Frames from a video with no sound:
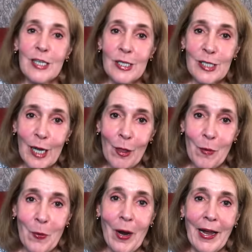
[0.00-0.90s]
to
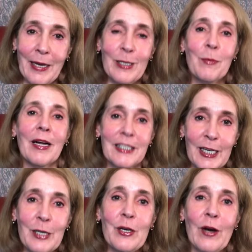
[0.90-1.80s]
celebrate my
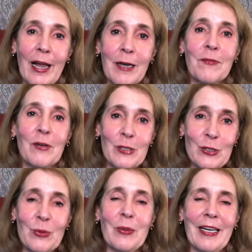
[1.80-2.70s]
10 year
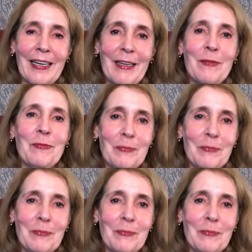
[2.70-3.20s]
anniversary,